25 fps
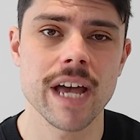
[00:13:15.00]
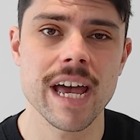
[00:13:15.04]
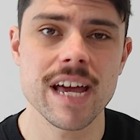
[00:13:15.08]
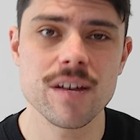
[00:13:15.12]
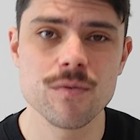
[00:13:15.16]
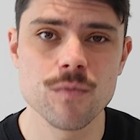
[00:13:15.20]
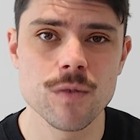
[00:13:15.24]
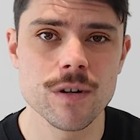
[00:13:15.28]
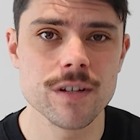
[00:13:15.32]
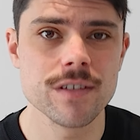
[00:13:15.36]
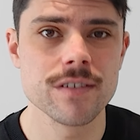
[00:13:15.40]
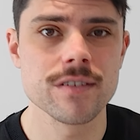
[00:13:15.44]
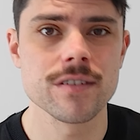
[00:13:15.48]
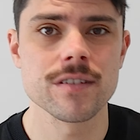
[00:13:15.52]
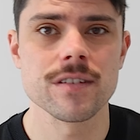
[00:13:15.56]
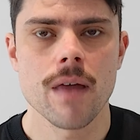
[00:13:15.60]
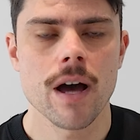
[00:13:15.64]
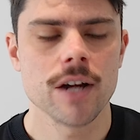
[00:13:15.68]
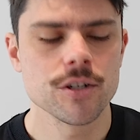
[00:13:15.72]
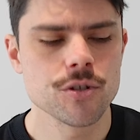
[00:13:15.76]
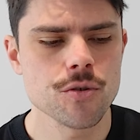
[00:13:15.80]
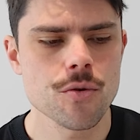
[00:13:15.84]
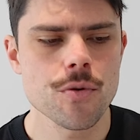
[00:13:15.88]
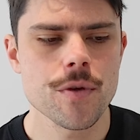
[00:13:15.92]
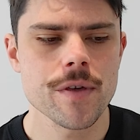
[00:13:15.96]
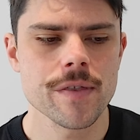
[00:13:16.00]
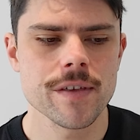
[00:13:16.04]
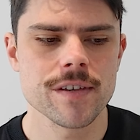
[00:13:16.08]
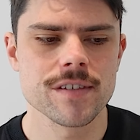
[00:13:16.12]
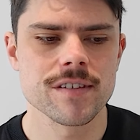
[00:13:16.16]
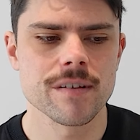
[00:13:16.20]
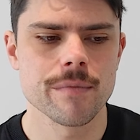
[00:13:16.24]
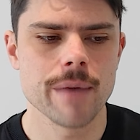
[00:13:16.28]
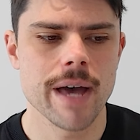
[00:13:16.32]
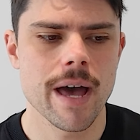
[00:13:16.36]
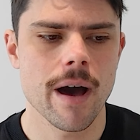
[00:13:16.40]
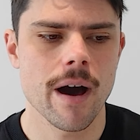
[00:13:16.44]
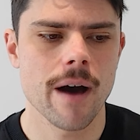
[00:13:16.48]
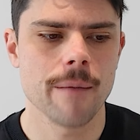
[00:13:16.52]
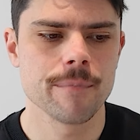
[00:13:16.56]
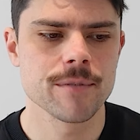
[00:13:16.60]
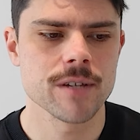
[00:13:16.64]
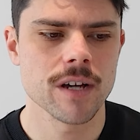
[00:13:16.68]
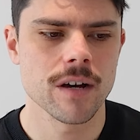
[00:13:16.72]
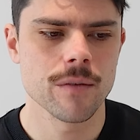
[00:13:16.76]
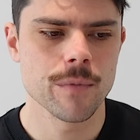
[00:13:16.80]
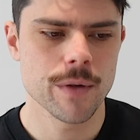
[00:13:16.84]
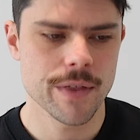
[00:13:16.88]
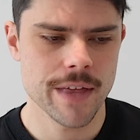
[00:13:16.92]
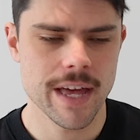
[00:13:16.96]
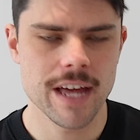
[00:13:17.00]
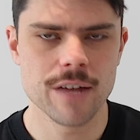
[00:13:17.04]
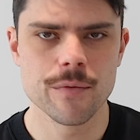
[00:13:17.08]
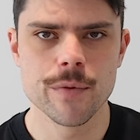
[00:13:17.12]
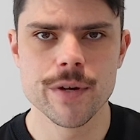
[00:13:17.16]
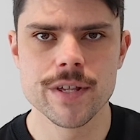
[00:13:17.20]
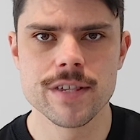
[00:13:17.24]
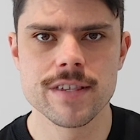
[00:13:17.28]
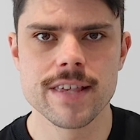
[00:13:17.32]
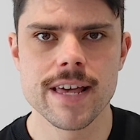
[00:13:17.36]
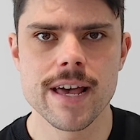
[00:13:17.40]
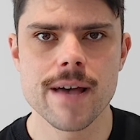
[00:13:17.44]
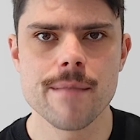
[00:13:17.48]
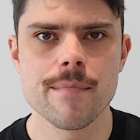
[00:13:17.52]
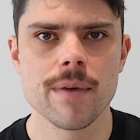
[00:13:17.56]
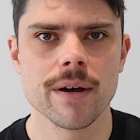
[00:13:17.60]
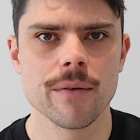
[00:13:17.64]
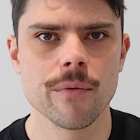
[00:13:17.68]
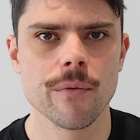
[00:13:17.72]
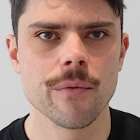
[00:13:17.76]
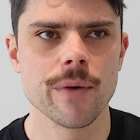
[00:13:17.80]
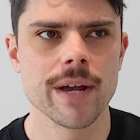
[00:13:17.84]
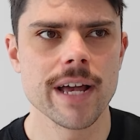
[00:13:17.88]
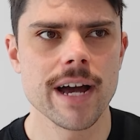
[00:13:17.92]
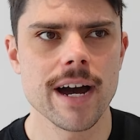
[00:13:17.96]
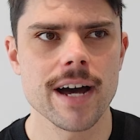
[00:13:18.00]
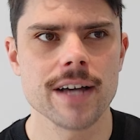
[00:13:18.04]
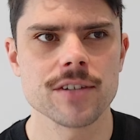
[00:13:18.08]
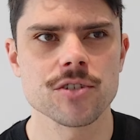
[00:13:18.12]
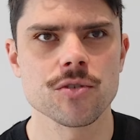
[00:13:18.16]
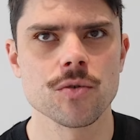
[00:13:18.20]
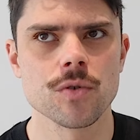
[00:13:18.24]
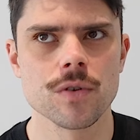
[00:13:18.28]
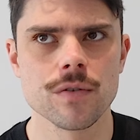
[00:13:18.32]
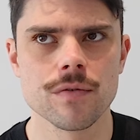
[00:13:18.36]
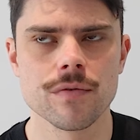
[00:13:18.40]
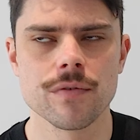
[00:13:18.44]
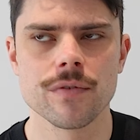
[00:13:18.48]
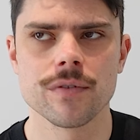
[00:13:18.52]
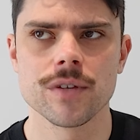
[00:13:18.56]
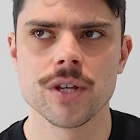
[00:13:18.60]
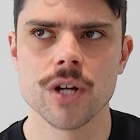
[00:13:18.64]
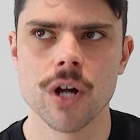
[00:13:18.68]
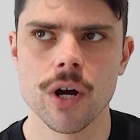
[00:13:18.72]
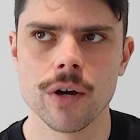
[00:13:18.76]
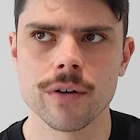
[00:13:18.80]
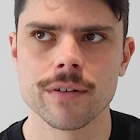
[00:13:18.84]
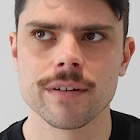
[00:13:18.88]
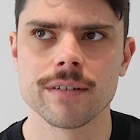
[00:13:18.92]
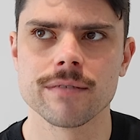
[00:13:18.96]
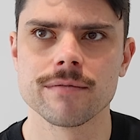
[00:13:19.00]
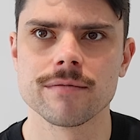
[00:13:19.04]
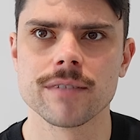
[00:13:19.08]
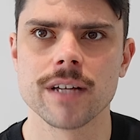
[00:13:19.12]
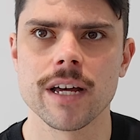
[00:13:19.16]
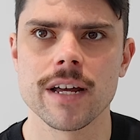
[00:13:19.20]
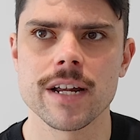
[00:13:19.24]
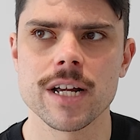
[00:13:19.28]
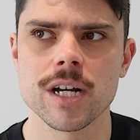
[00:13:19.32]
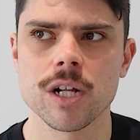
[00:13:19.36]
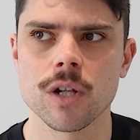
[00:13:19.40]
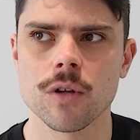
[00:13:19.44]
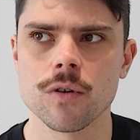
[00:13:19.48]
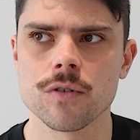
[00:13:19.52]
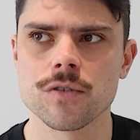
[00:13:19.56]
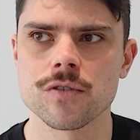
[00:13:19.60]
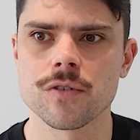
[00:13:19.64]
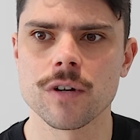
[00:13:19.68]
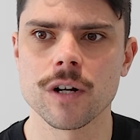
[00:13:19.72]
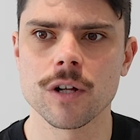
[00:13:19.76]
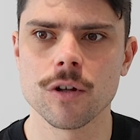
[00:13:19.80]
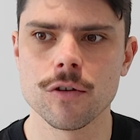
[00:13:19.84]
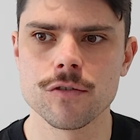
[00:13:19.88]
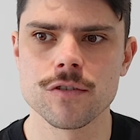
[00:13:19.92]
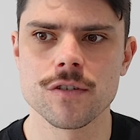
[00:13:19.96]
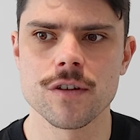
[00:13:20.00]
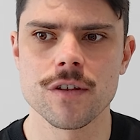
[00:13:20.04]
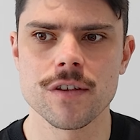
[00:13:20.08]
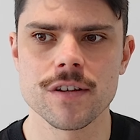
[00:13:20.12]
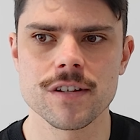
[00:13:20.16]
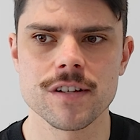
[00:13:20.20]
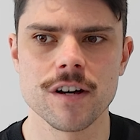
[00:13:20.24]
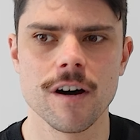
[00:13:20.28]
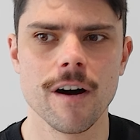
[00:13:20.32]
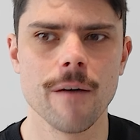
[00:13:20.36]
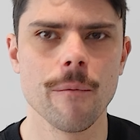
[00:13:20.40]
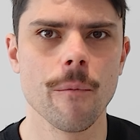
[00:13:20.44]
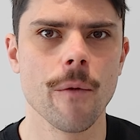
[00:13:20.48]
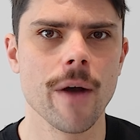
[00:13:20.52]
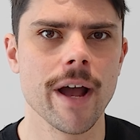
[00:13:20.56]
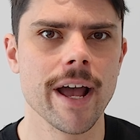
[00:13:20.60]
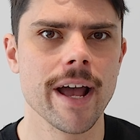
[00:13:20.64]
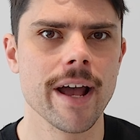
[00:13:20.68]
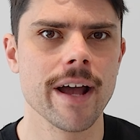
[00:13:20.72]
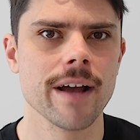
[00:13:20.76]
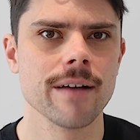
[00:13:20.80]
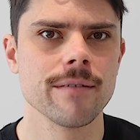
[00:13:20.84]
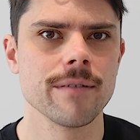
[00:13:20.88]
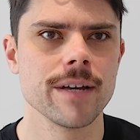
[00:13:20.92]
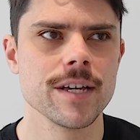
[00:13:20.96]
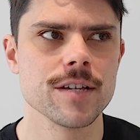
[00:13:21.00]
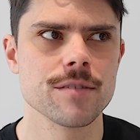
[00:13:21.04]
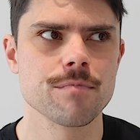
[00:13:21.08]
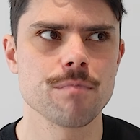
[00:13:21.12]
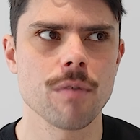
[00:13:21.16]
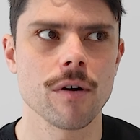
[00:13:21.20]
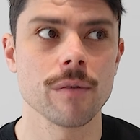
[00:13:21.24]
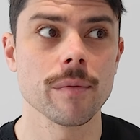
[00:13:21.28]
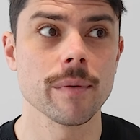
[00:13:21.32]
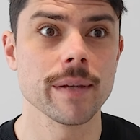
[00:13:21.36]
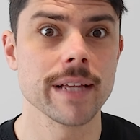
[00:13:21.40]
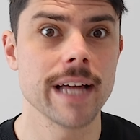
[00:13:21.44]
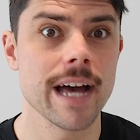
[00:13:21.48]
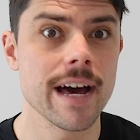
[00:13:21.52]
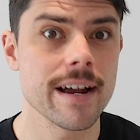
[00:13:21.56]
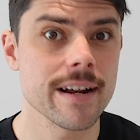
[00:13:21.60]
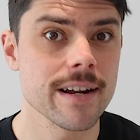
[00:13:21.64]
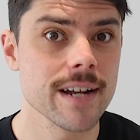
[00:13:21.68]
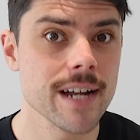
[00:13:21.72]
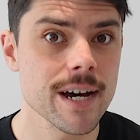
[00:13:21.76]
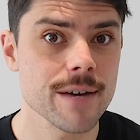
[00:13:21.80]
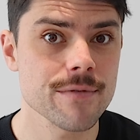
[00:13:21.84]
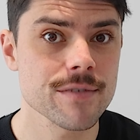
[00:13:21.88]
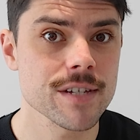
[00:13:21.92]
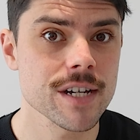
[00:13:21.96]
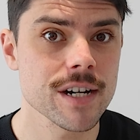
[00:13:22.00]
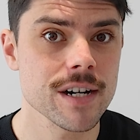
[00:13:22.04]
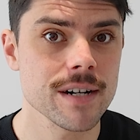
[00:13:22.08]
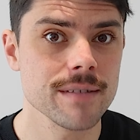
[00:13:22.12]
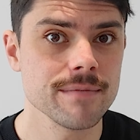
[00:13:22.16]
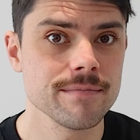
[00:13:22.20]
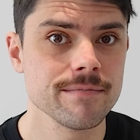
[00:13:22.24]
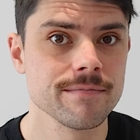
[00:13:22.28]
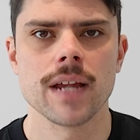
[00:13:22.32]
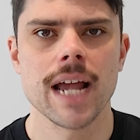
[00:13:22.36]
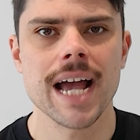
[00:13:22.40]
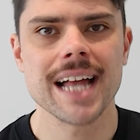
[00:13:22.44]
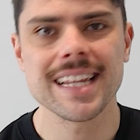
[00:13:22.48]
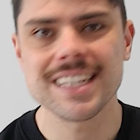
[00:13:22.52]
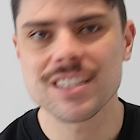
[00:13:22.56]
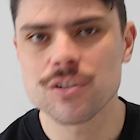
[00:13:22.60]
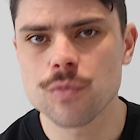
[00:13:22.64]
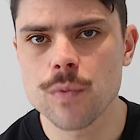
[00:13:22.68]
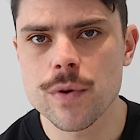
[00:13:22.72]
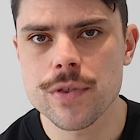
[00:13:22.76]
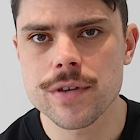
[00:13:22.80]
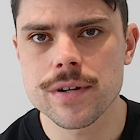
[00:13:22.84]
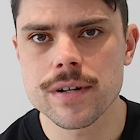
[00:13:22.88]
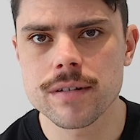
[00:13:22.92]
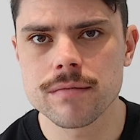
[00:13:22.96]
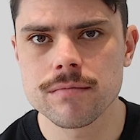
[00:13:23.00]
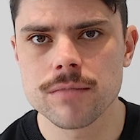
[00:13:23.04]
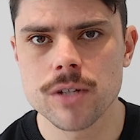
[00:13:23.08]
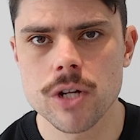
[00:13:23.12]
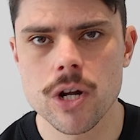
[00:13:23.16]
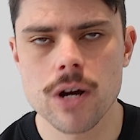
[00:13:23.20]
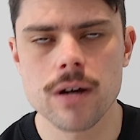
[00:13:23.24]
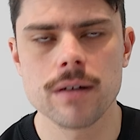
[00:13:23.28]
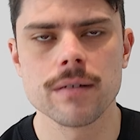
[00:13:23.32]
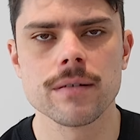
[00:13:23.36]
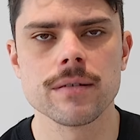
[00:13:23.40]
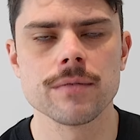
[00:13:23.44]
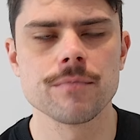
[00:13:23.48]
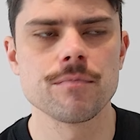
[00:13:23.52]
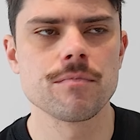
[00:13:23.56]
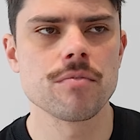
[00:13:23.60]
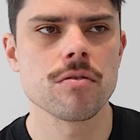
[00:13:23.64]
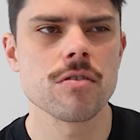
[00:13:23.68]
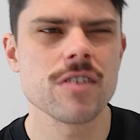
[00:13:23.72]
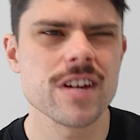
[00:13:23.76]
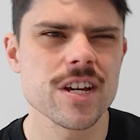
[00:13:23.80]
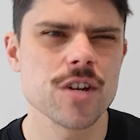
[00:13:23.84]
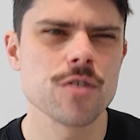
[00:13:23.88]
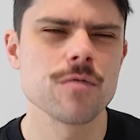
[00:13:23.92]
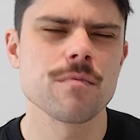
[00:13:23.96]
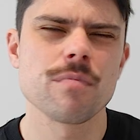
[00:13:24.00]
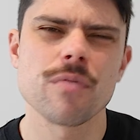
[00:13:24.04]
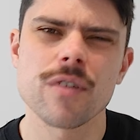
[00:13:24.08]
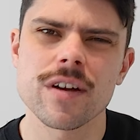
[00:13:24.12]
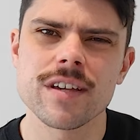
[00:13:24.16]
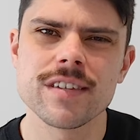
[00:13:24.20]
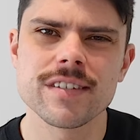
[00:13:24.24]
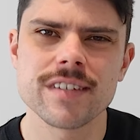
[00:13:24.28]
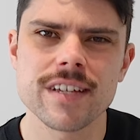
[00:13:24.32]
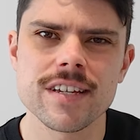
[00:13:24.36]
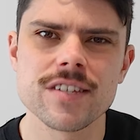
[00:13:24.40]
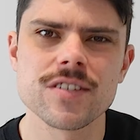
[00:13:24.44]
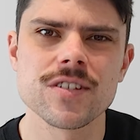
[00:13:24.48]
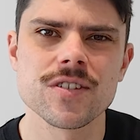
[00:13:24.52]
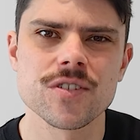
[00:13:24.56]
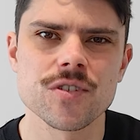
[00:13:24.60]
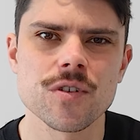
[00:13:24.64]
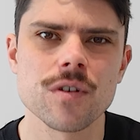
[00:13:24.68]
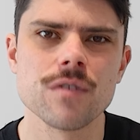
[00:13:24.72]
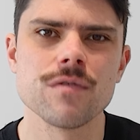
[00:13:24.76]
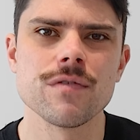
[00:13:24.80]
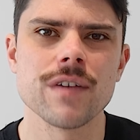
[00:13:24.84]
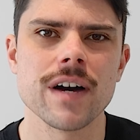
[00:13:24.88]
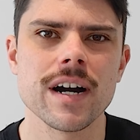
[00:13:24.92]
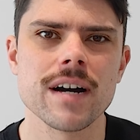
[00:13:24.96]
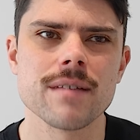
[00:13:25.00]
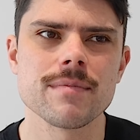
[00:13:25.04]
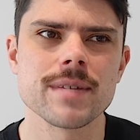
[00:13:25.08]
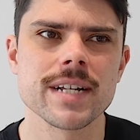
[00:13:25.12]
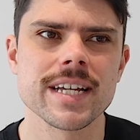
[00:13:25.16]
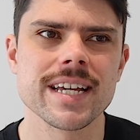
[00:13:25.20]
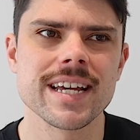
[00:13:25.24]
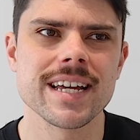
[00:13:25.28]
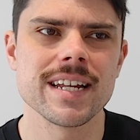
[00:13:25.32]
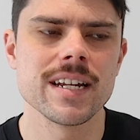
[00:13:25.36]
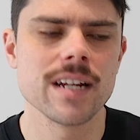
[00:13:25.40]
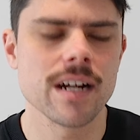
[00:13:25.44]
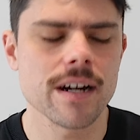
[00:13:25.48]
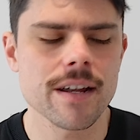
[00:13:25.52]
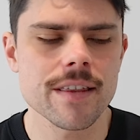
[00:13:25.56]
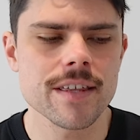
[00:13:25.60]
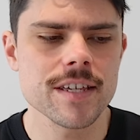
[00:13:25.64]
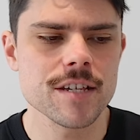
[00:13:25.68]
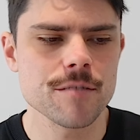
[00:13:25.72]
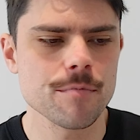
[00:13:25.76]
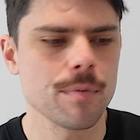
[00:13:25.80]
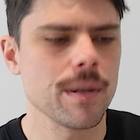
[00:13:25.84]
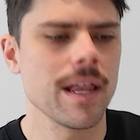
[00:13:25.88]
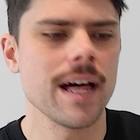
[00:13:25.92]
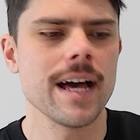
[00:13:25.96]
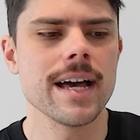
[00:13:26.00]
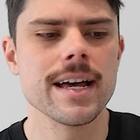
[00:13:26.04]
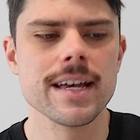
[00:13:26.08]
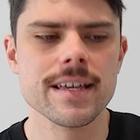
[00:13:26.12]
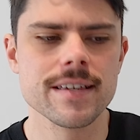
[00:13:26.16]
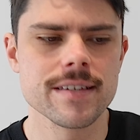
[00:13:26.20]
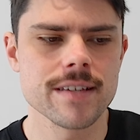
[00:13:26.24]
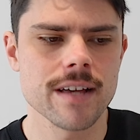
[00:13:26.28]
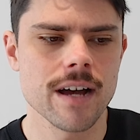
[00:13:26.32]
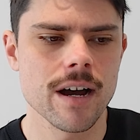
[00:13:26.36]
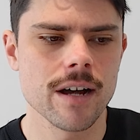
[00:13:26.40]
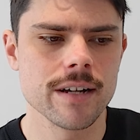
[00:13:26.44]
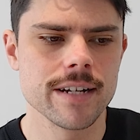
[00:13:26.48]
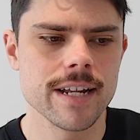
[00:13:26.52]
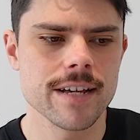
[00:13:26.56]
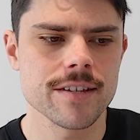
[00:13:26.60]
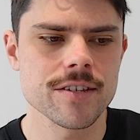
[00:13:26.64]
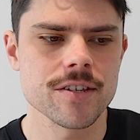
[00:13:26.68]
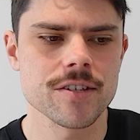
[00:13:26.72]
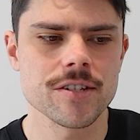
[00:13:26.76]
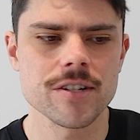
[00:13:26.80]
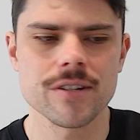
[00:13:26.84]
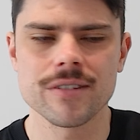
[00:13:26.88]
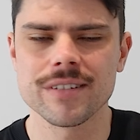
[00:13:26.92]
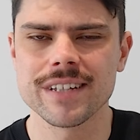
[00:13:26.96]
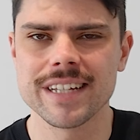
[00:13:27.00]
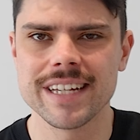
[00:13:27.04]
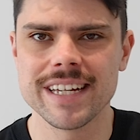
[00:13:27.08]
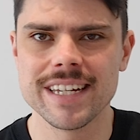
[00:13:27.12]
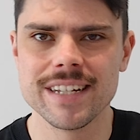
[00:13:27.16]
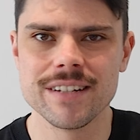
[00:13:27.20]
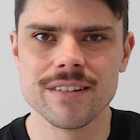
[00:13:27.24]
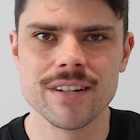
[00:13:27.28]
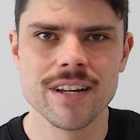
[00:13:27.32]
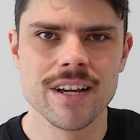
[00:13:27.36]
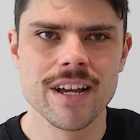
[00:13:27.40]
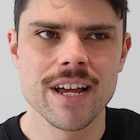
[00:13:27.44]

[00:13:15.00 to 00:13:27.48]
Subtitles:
Edwards. I do think there's some upside with Edwards there, but we are sort of, you know, getting closer and closer to the time where he's probably had enough time. Alex Witherden, you know, pretty good preseason so far, but again, none of these players are necessarily in